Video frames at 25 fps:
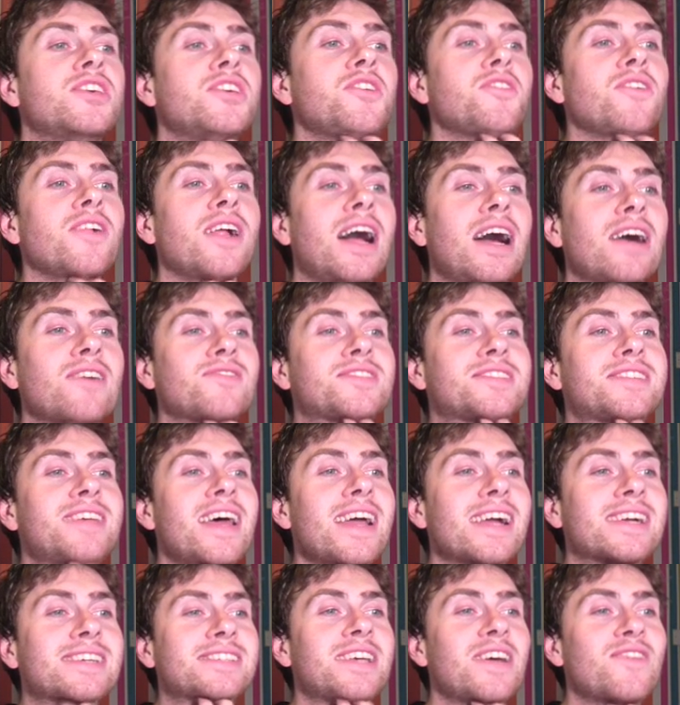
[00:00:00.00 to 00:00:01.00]
You'll have
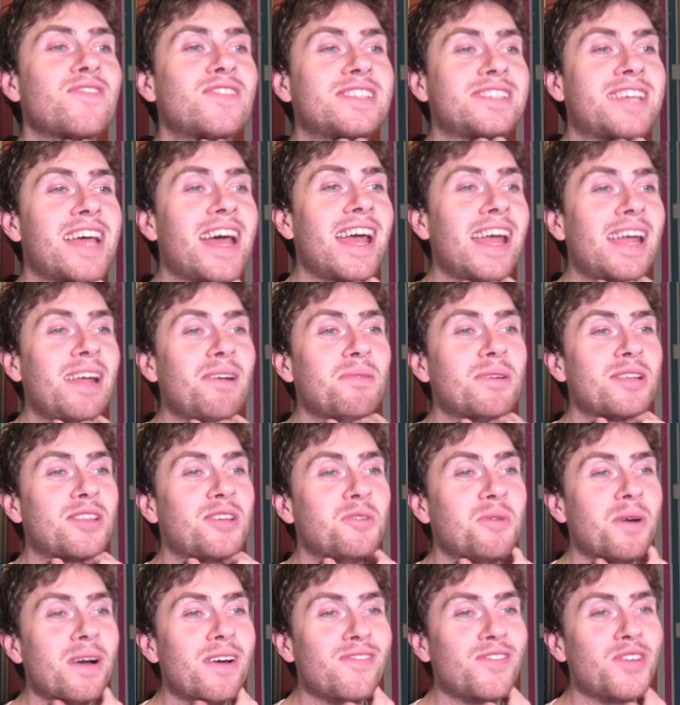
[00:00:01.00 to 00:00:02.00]
sex every day
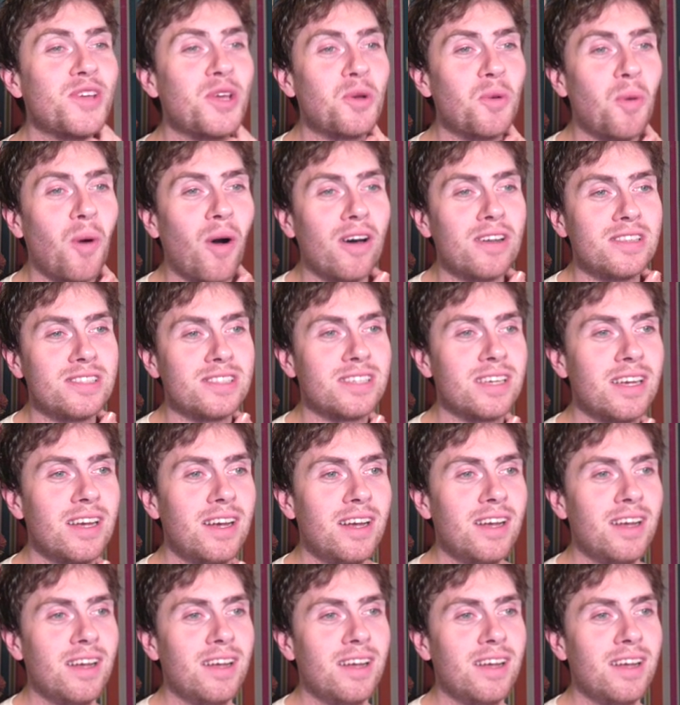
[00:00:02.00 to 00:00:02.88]
with whoever you want.